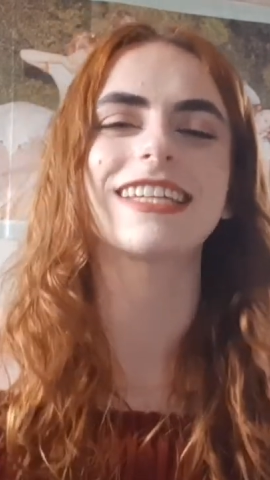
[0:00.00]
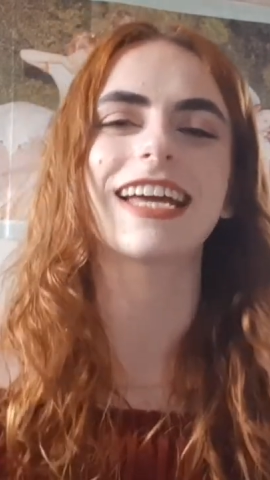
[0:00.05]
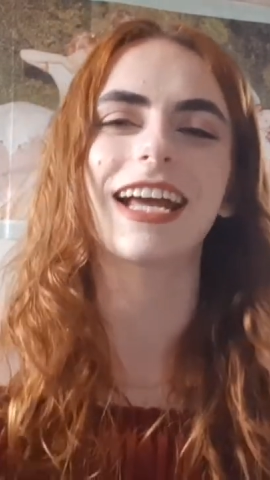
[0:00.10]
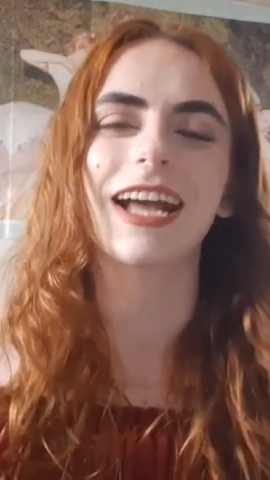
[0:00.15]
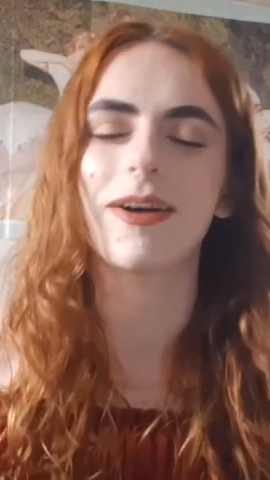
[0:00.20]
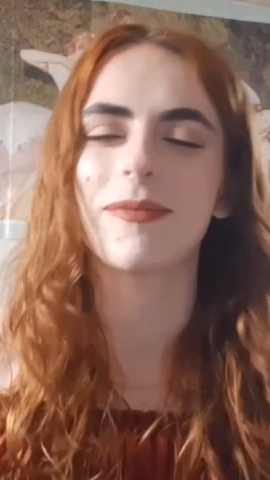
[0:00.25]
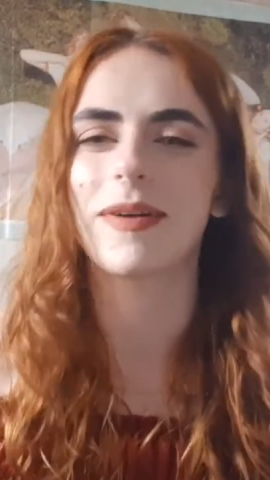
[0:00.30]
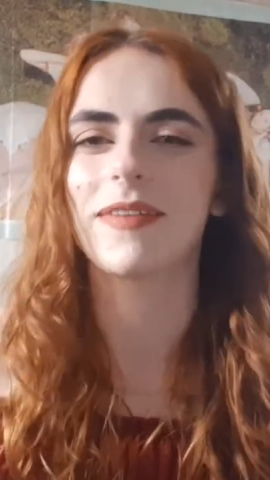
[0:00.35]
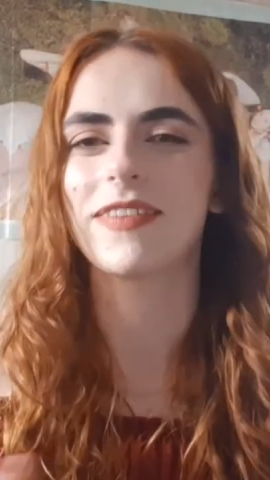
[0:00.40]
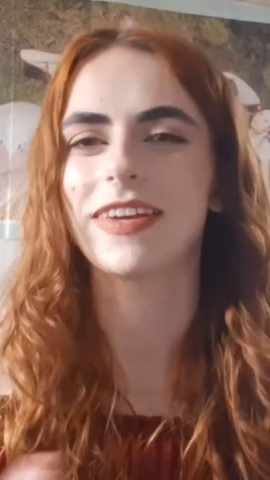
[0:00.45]

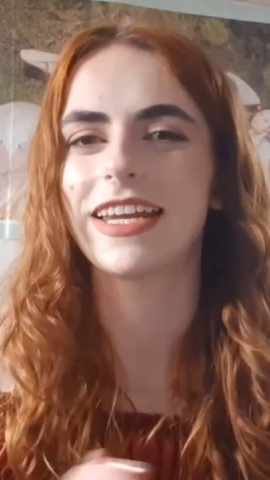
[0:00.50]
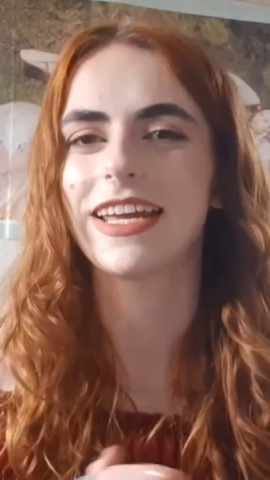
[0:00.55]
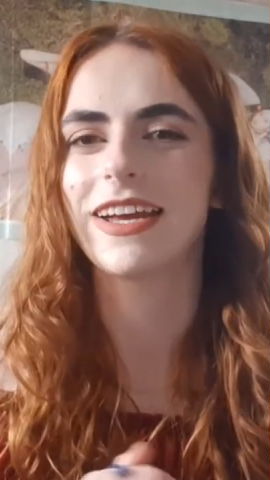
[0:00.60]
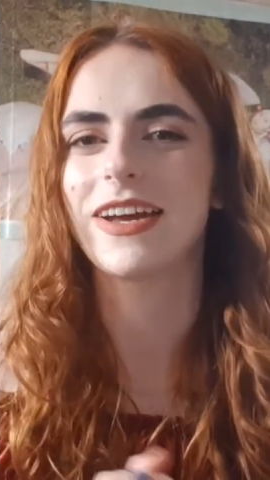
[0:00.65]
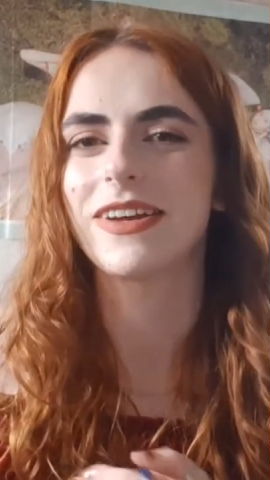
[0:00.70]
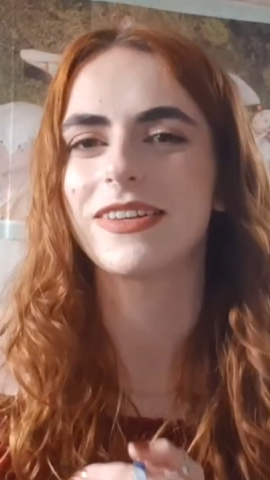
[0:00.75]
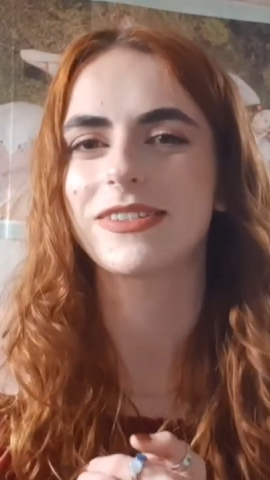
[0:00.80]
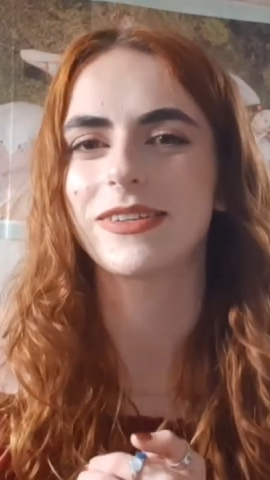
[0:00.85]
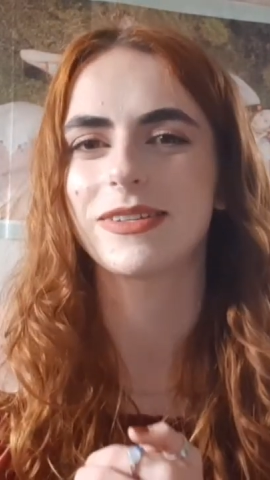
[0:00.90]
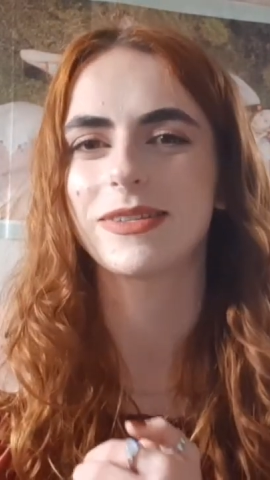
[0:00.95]
Check out my
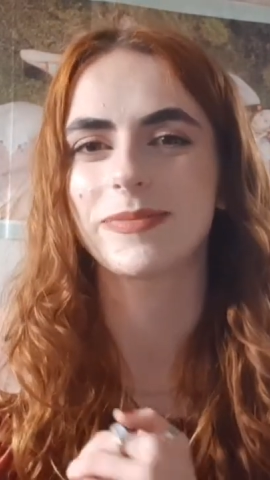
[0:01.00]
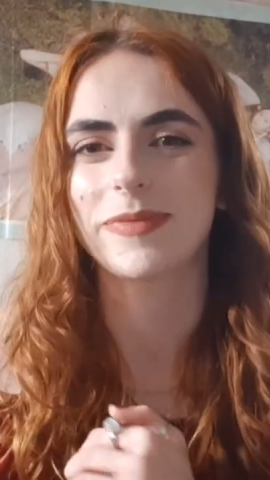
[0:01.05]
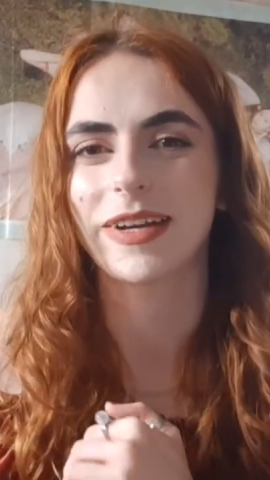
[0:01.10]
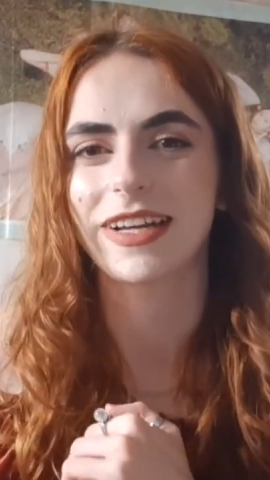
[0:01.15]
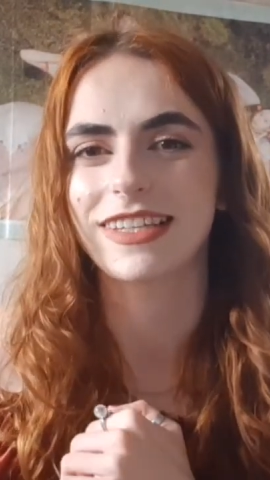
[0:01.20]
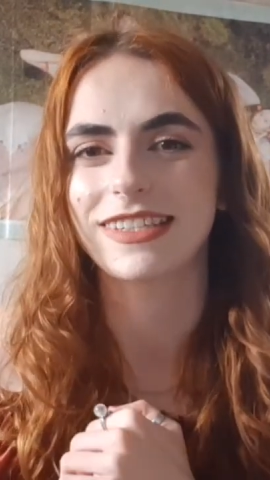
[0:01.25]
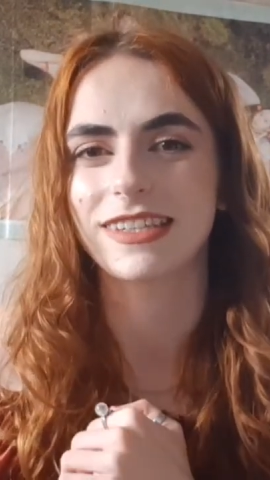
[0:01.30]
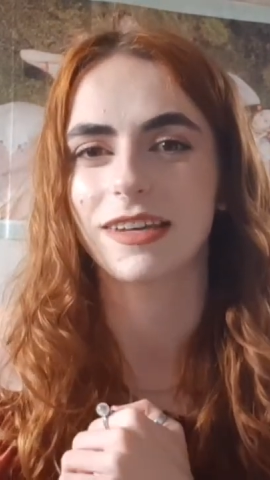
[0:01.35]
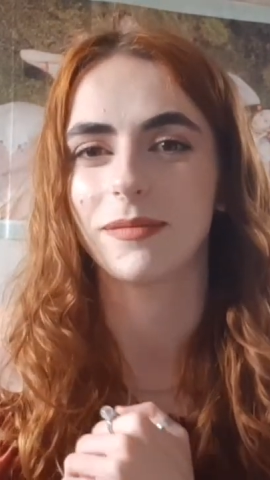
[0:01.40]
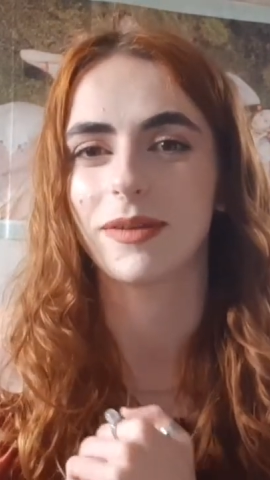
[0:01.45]
videos on
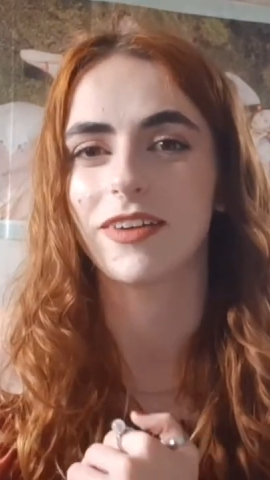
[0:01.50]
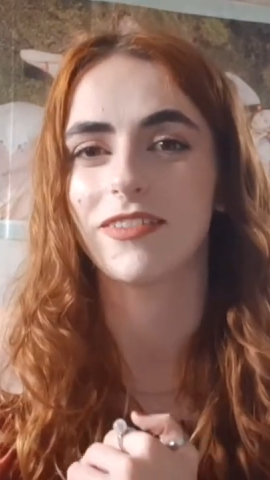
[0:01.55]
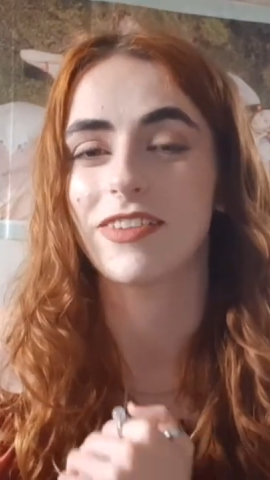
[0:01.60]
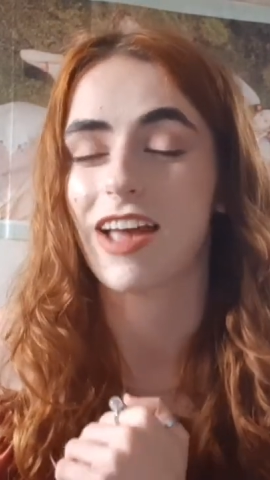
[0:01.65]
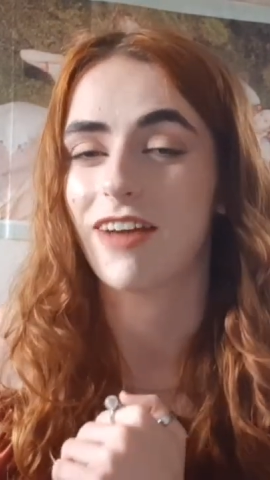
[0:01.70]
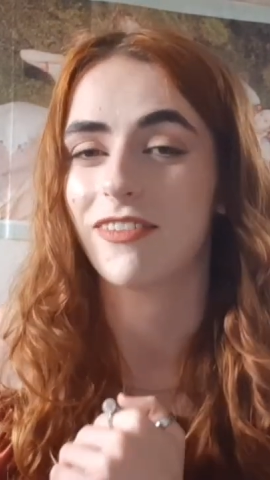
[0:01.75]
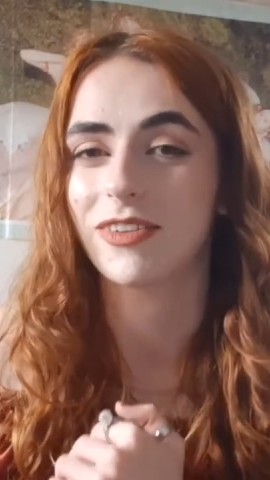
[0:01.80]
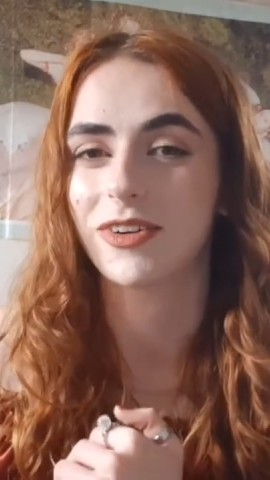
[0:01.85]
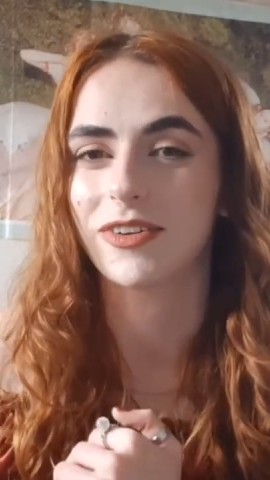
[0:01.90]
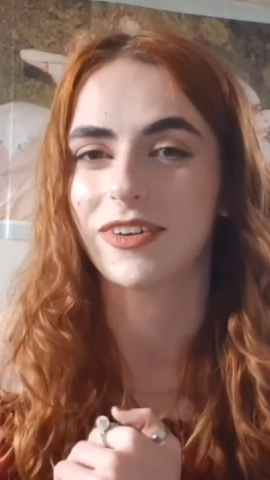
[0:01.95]
spring and summer if
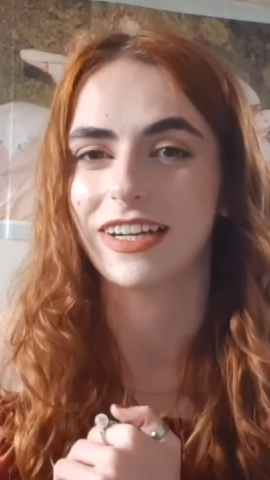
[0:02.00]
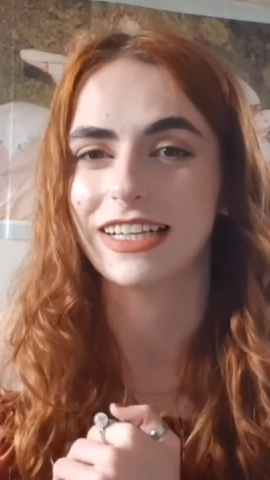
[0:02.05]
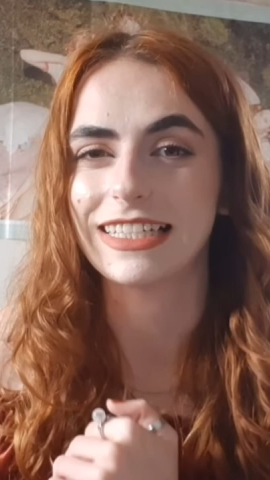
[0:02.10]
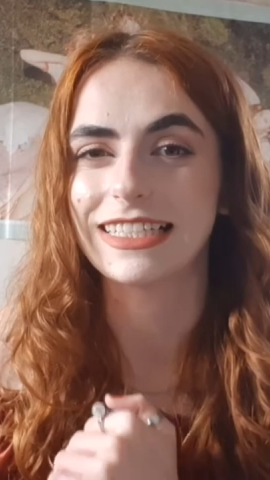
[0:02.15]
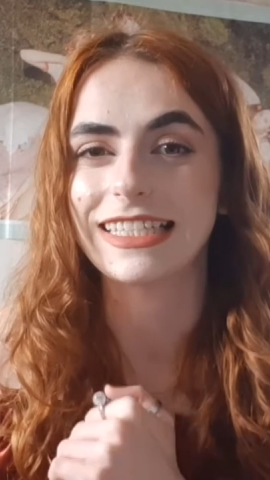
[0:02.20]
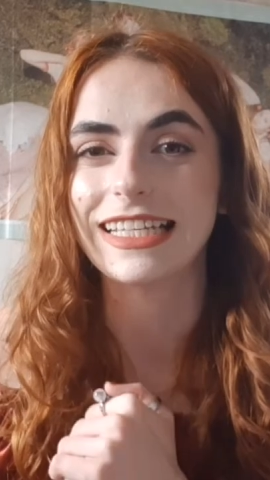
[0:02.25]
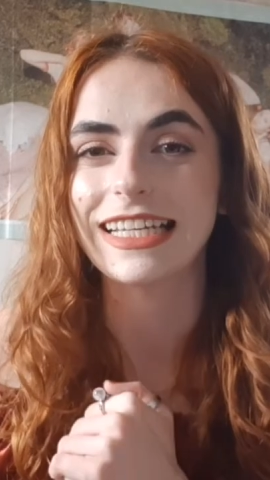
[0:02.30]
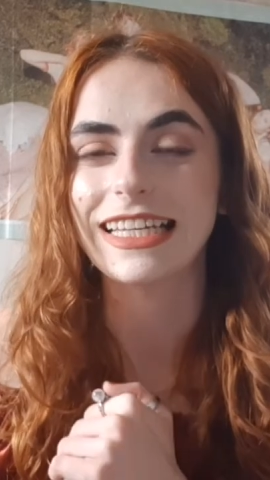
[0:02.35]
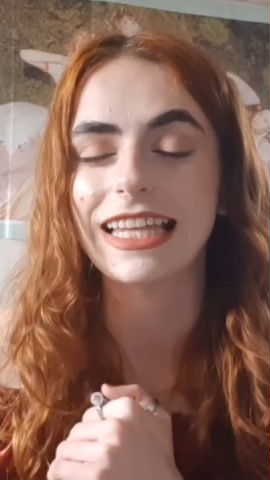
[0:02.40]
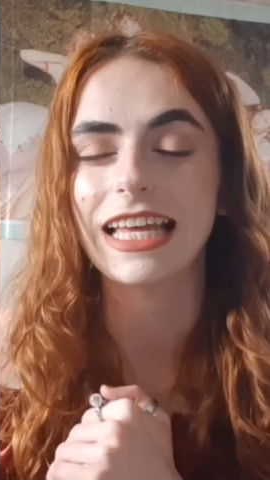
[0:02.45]
you haven't
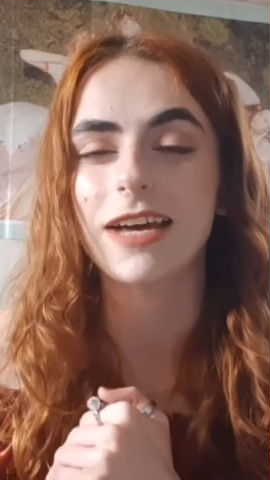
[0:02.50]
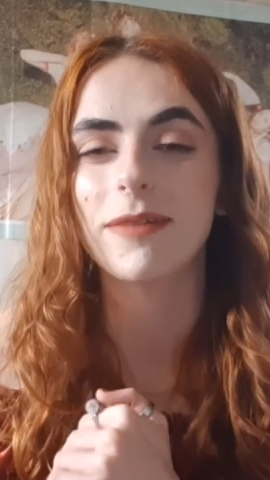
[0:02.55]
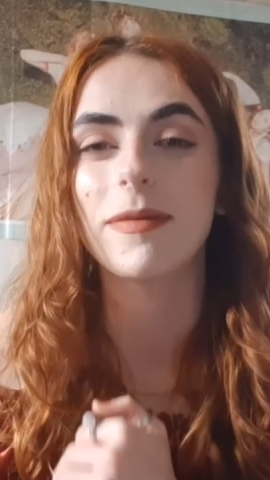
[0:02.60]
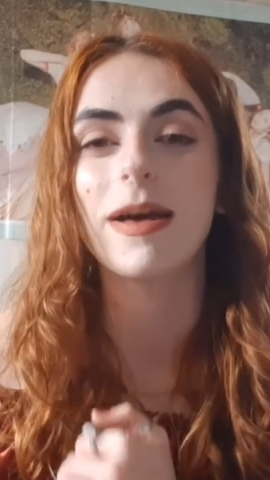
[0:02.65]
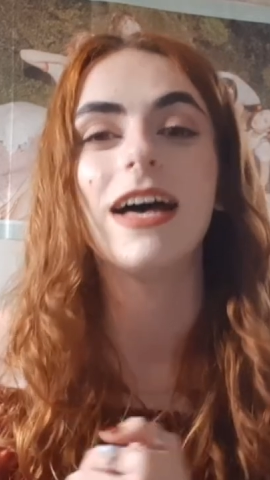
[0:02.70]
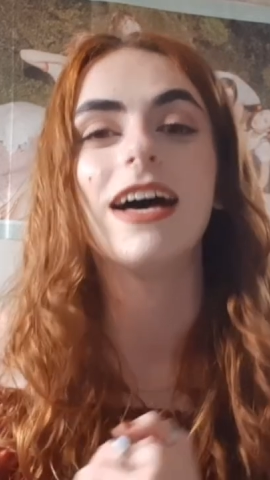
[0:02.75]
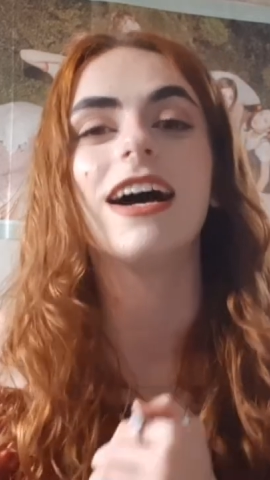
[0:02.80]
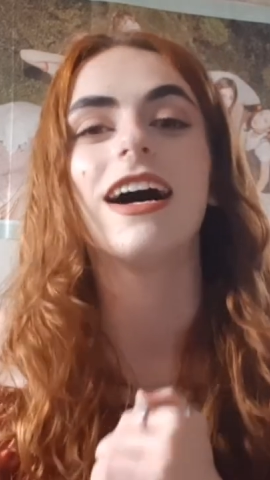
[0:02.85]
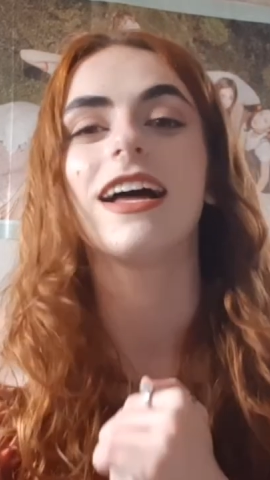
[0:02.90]
already seen them.